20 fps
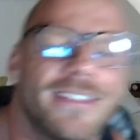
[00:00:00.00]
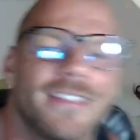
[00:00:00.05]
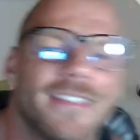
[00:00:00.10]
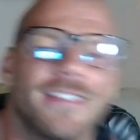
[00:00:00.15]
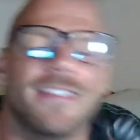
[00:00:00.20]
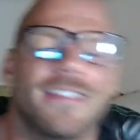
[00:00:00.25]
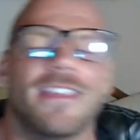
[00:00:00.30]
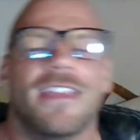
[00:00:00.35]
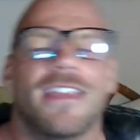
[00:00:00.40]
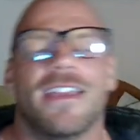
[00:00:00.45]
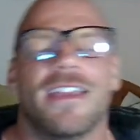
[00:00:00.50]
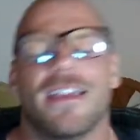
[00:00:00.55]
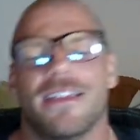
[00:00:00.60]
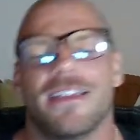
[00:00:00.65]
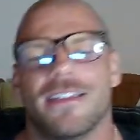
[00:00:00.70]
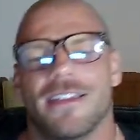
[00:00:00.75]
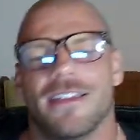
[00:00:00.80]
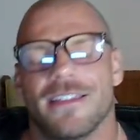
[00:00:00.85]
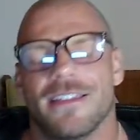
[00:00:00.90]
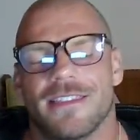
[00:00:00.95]

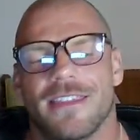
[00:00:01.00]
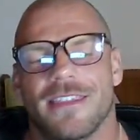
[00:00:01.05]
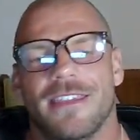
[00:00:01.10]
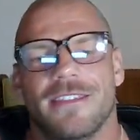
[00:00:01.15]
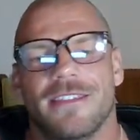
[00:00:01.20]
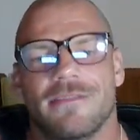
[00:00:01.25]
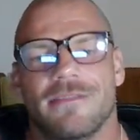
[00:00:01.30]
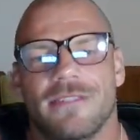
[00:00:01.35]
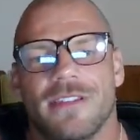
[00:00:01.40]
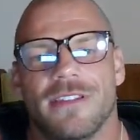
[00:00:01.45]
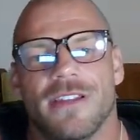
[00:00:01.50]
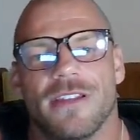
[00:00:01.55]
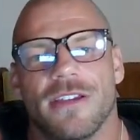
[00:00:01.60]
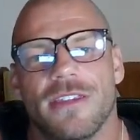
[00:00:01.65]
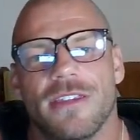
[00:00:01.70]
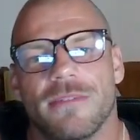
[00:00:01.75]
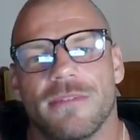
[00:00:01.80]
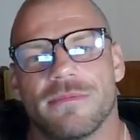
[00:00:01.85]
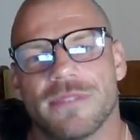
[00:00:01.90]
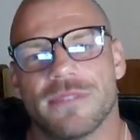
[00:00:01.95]
I think,
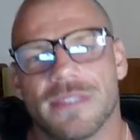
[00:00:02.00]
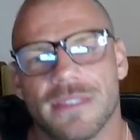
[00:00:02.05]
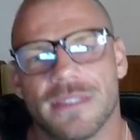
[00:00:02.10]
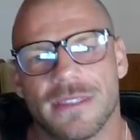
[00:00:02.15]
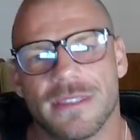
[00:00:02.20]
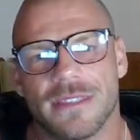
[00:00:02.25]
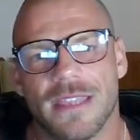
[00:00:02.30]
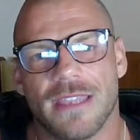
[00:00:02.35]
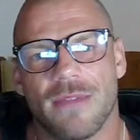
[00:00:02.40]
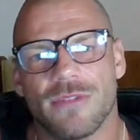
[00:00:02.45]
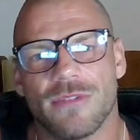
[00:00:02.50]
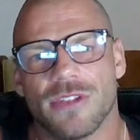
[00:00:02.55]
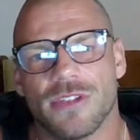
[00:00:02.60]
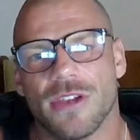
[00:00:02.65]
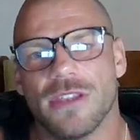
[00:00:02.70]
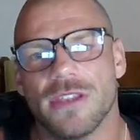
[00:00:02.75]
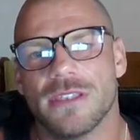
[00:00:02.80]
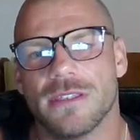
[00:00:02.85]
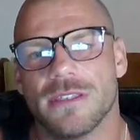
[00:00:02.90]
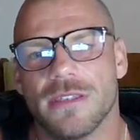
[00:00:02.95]

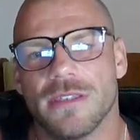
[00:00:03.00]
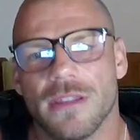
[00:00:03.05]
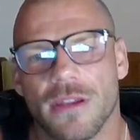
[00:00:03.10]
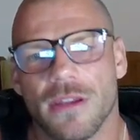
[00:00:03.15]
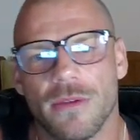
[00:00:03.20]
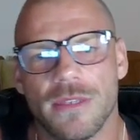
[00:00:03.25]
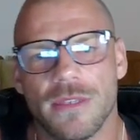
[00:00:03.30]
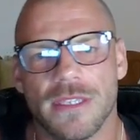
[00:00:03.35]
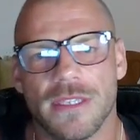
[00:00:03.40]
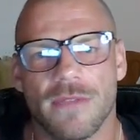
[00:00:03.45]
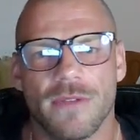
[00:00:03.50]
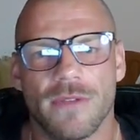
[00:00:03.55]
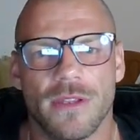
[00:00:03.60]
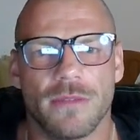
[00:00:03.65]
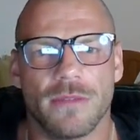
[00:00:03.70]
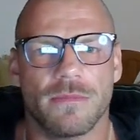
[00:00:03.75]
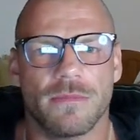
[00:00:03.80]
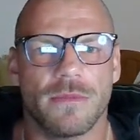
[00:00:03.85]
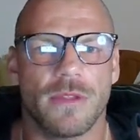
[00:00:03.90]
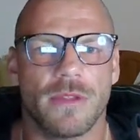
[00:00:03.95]
Tawanchai, he's having
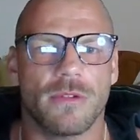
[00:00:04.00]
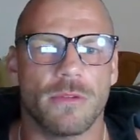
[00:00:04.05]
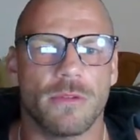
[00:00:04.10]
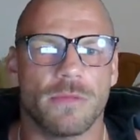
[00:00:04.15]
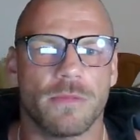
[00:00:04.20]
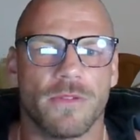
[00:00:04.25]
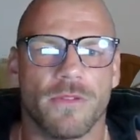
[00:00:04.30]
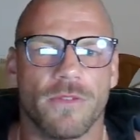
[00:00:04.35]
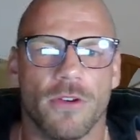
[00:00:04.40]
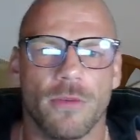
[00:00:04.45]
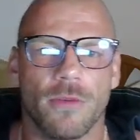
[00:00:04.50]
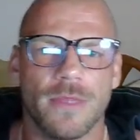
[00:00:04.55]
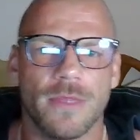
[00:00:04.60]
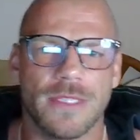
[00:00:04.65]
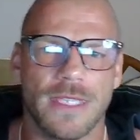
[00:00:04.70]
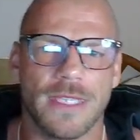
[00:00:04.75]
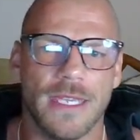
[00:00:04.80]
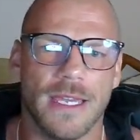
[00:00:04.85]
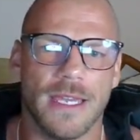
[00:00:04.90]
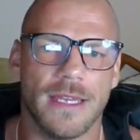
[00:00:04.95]
a good
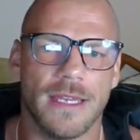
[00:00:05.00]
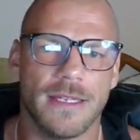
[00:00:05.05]
performance here.